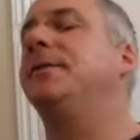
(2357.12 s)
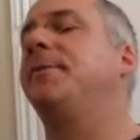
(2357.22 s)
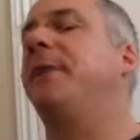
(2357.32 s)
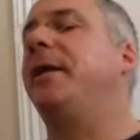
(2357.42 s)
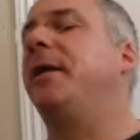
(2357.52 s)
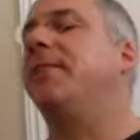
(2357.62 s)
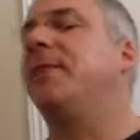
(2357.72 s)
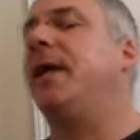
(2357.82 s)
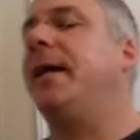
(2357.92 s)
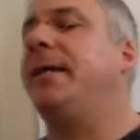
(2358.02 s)
they're made out of
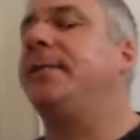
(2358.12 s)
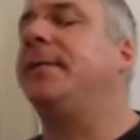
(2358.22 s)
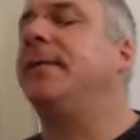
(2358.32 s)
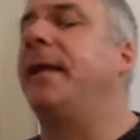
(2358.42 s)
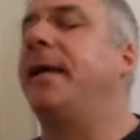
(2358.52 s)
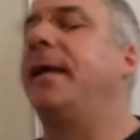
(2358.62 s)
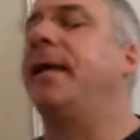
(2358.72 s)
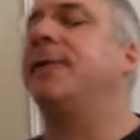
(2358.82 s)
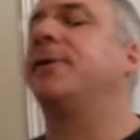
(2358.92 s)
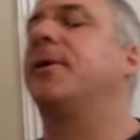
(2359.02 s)
light, they can
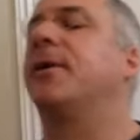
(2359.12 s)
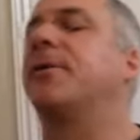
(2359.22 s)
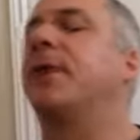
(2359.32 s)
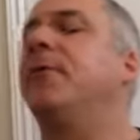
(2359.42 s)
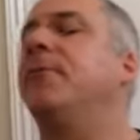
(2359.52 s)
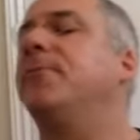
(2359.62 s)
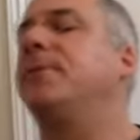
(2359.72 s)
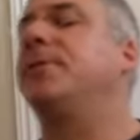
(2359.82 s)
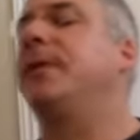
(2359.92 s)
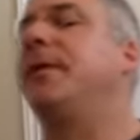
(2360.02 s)
enter our crown,
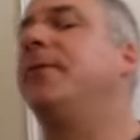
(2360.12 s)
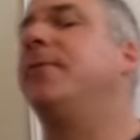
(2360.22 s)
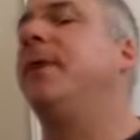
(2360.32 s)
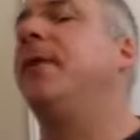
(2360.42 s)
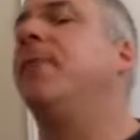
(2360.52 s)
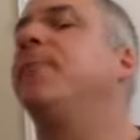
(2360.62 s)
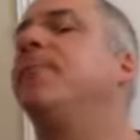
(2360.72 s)
which they do now.